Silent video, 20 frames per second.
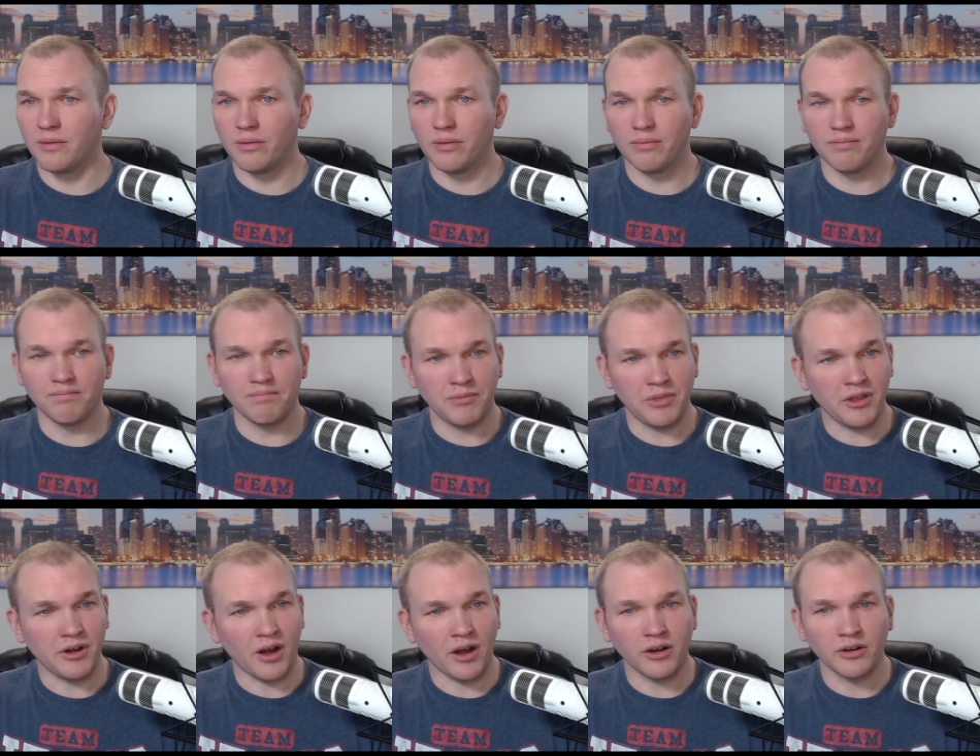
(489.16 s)

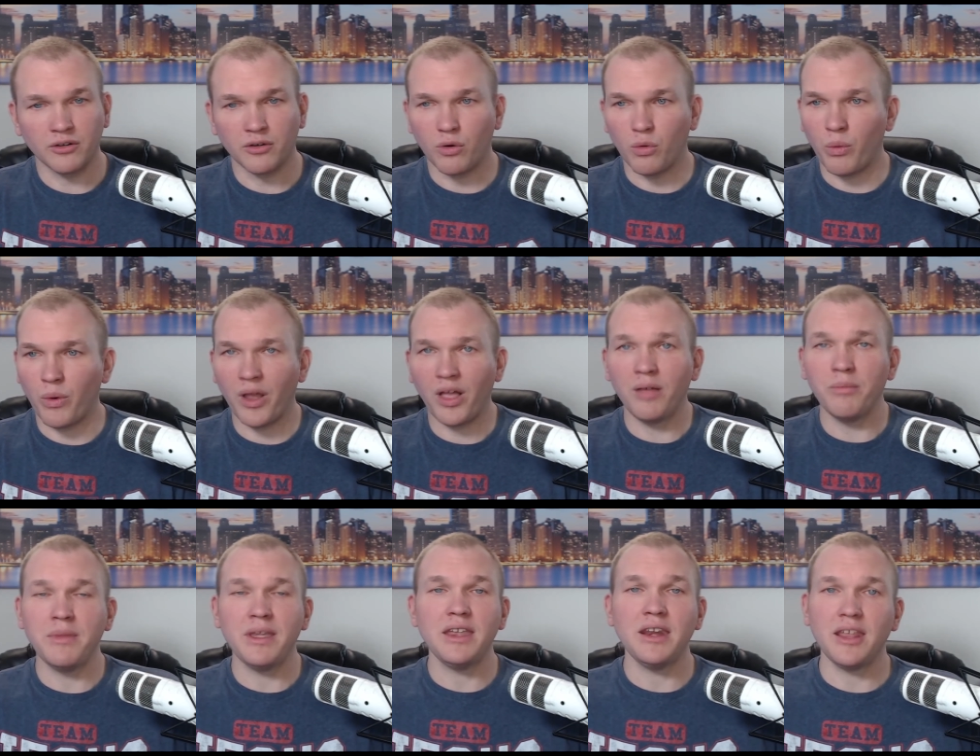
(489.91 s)
there are
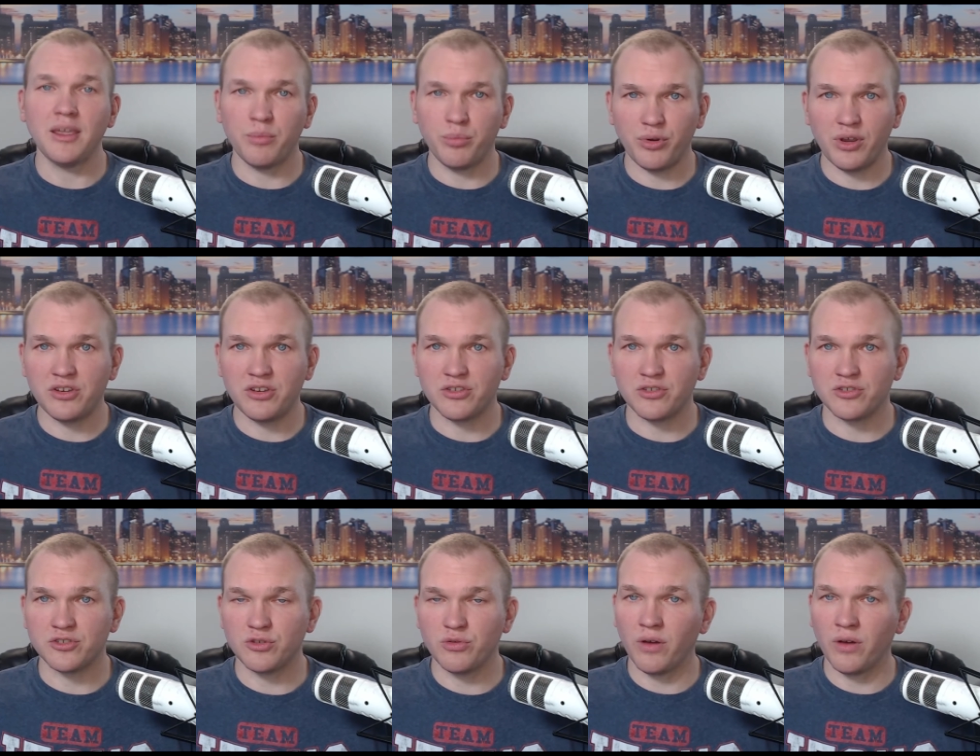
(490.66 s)
well-meaning
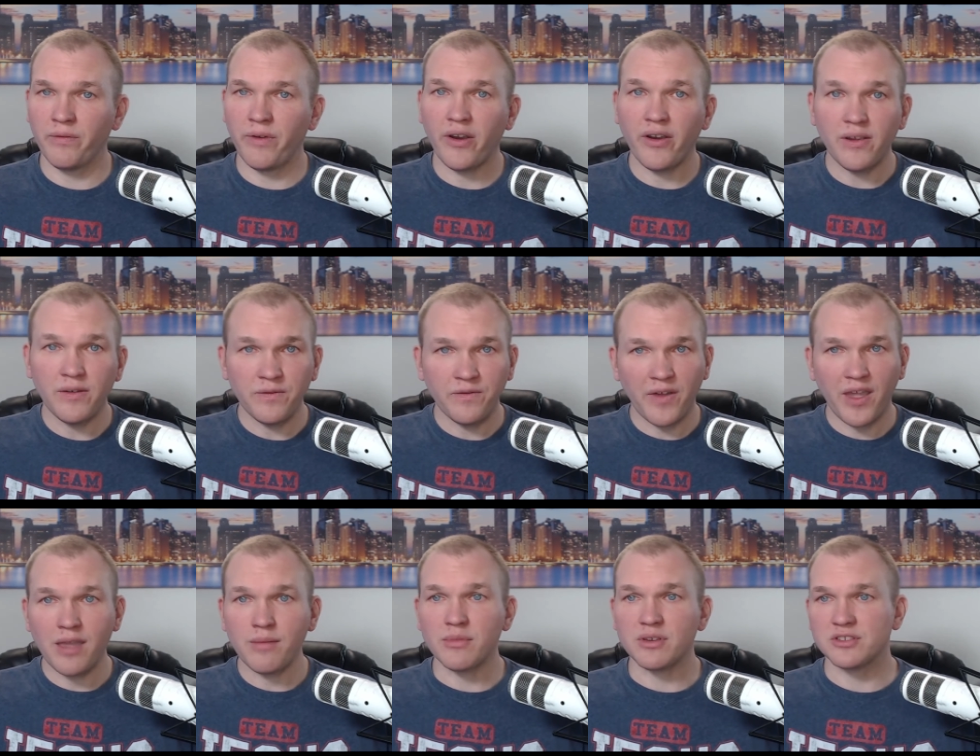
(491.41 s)
preachers who are very
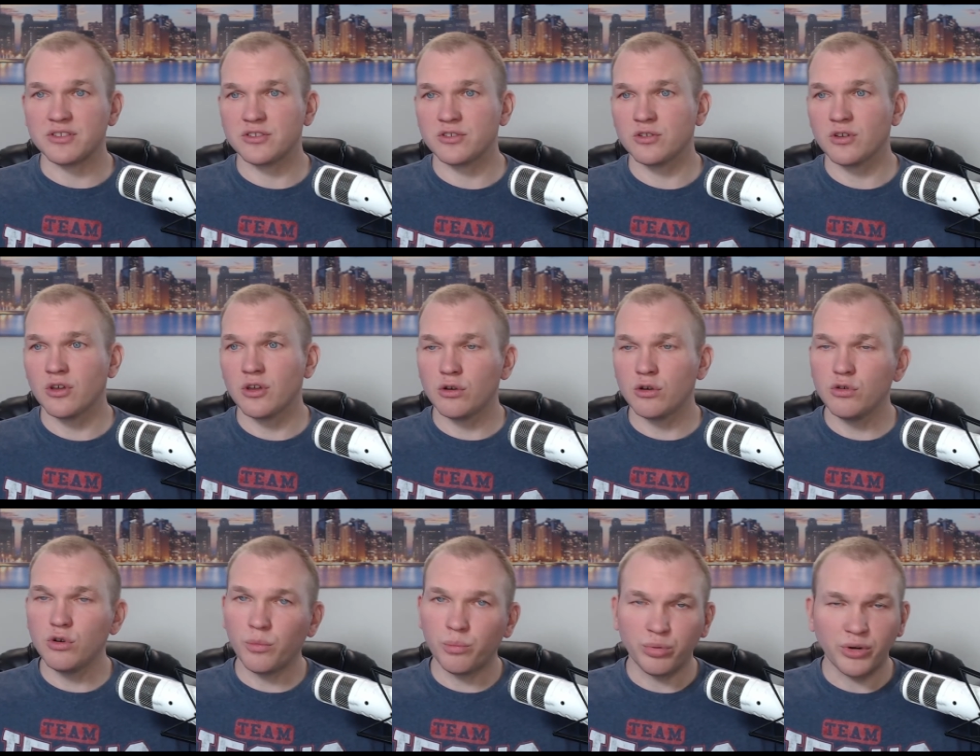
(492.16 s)
famous,
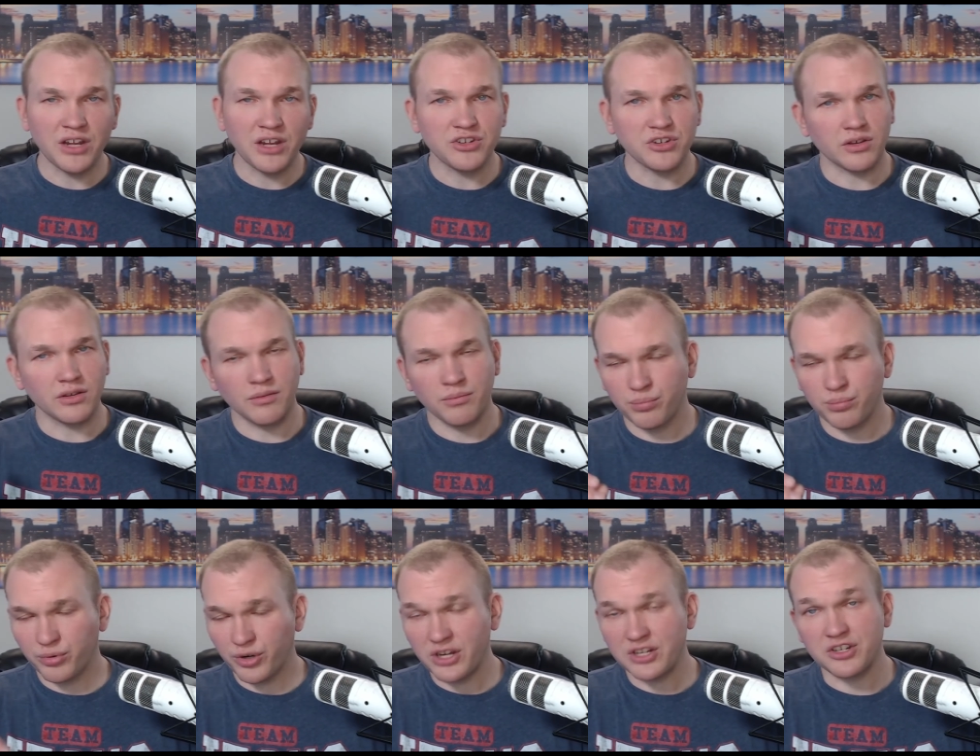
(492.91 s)
who will
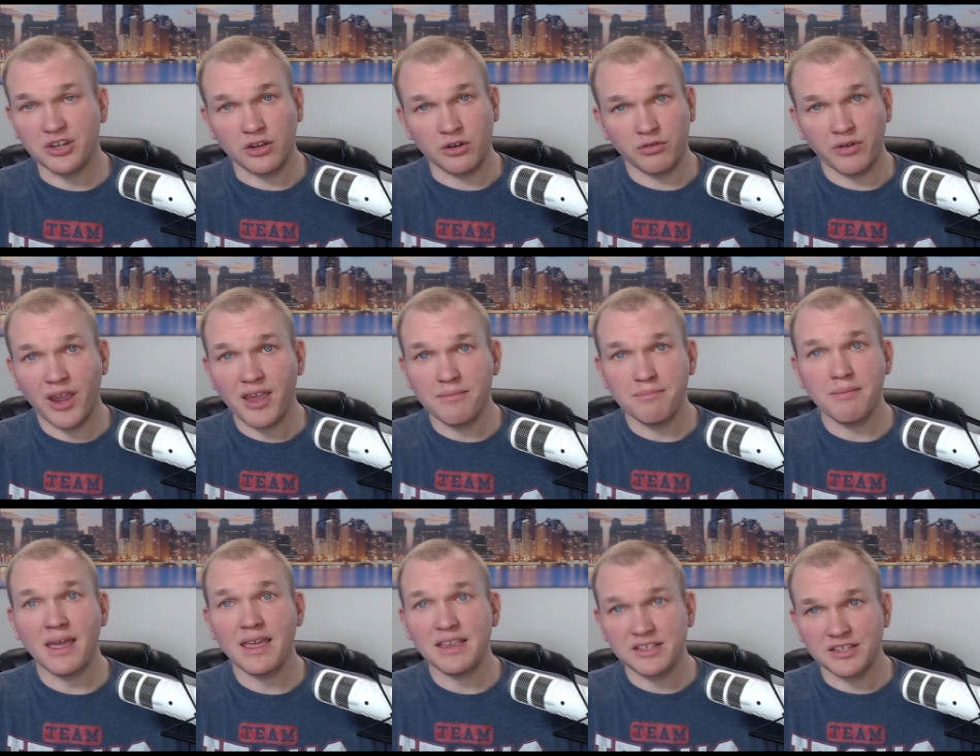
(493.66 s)
preach a great
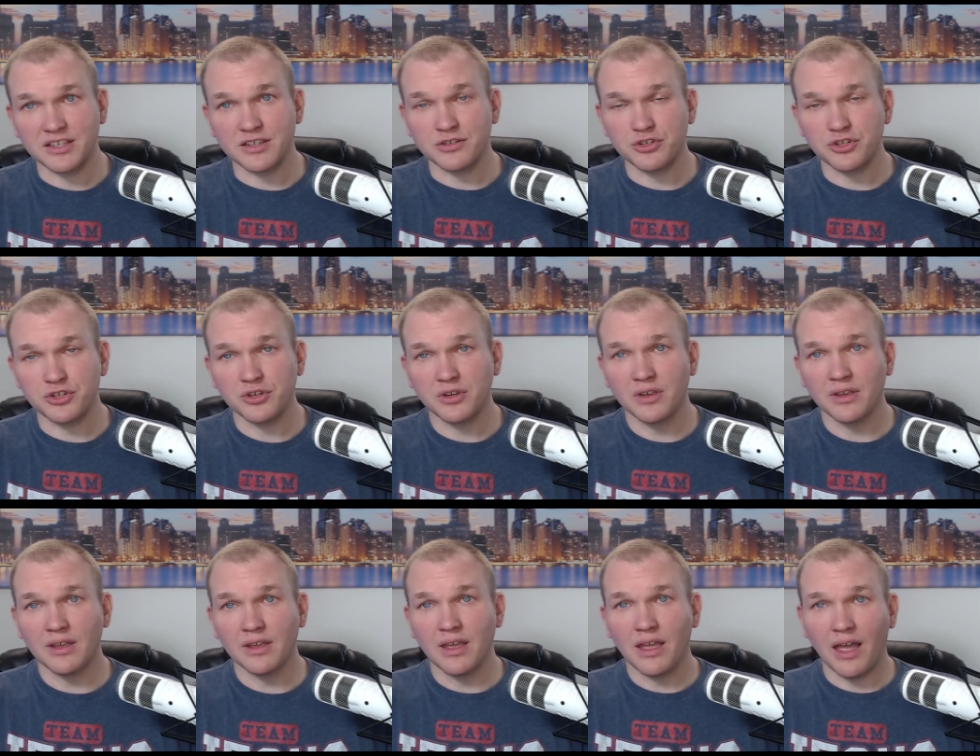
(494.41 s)
message
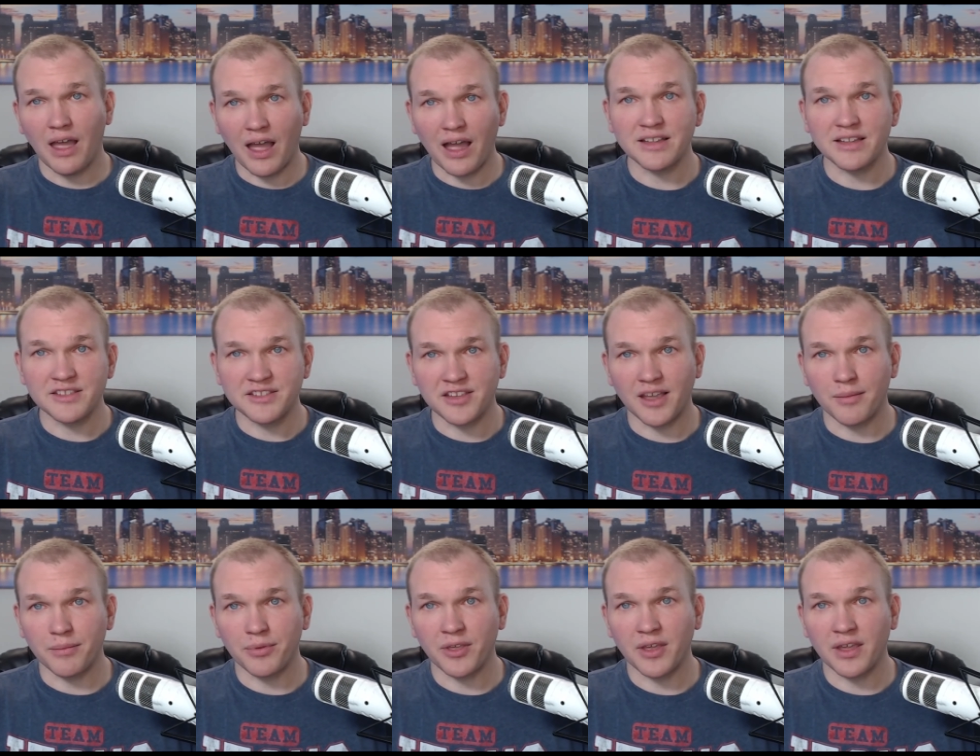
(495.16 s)
on
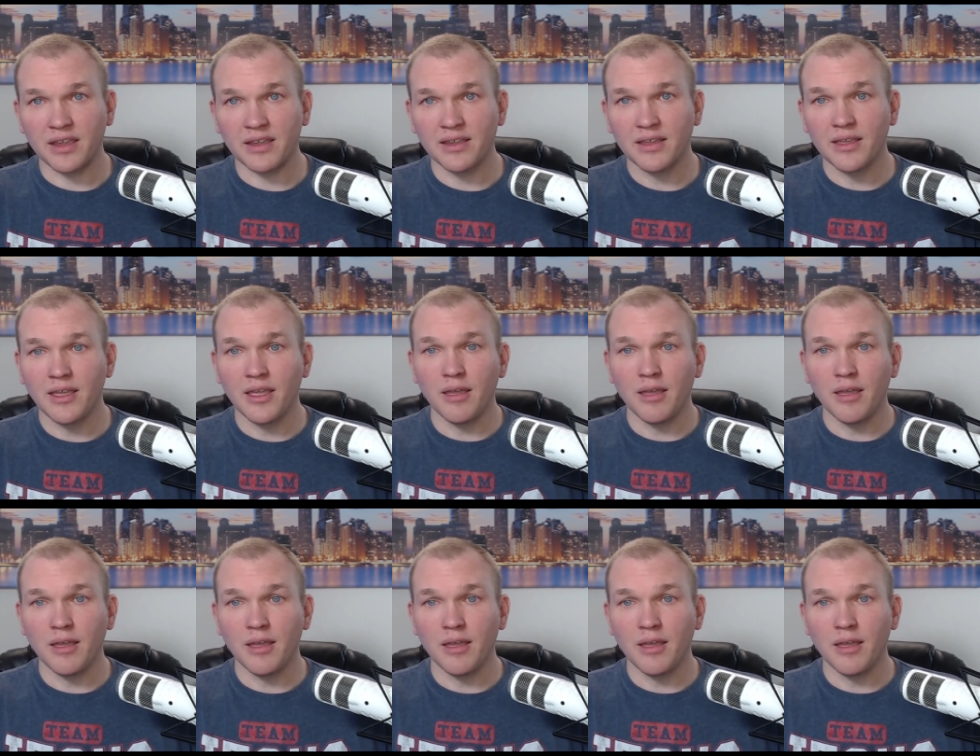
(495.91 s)
something,